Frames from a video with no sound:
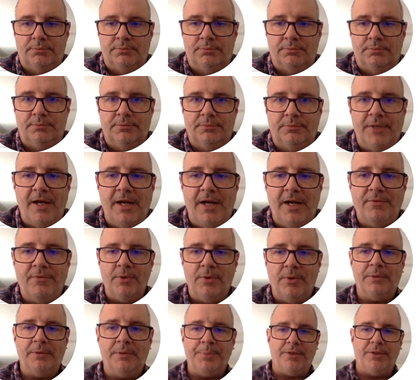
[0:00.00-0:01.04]
Hey everyone,
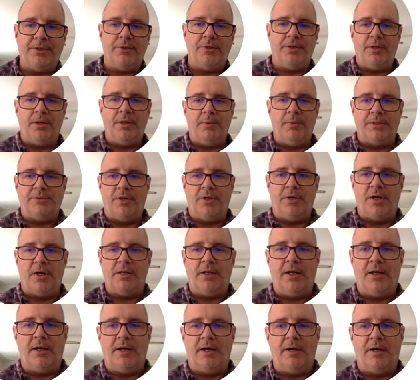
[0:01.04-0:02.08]
Pete Cook here. I want to talk
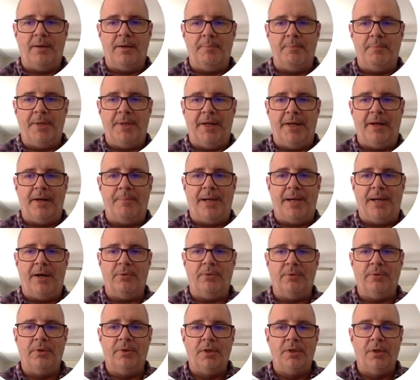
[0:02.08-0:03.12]
a minute
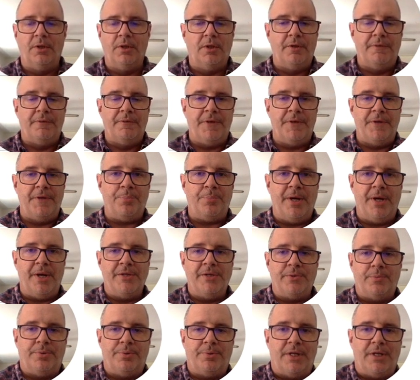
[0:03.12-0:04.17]
about the
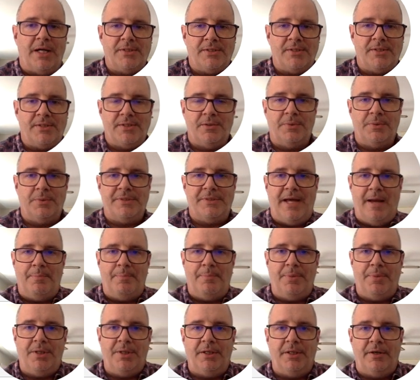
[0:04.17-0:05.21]
appraisal process and what's
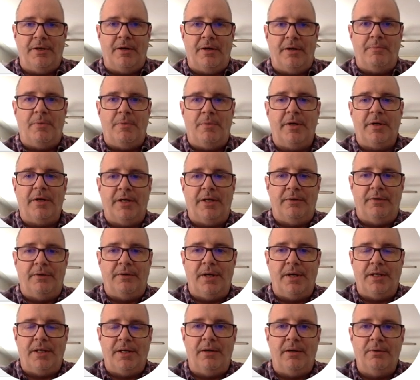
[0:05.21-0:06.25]
happening in our market right
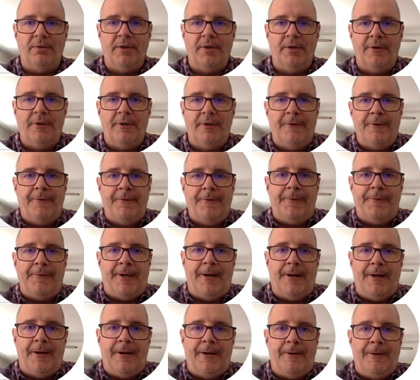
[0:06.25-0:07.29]

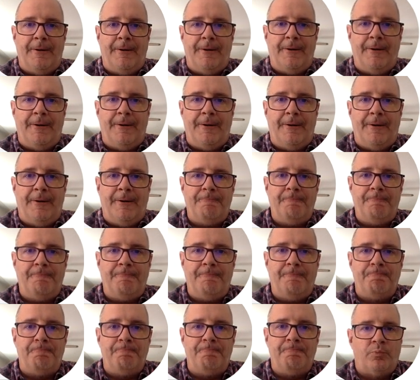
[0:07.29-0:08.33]
now.
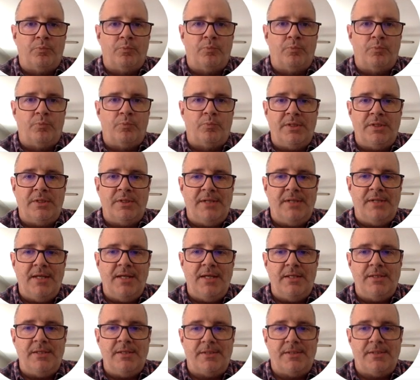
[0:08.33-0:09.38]
Real estate
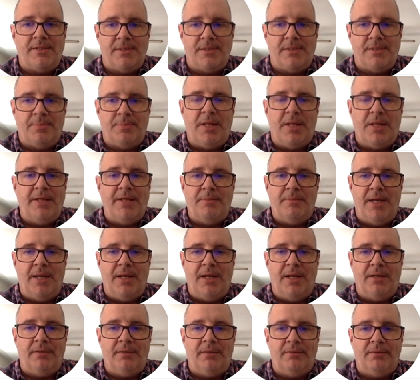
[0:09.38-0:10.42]
is supply and
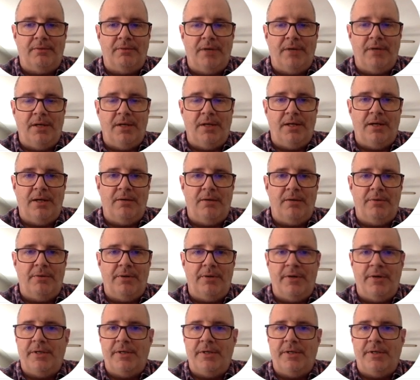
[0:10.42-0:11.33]
demand, and right now there is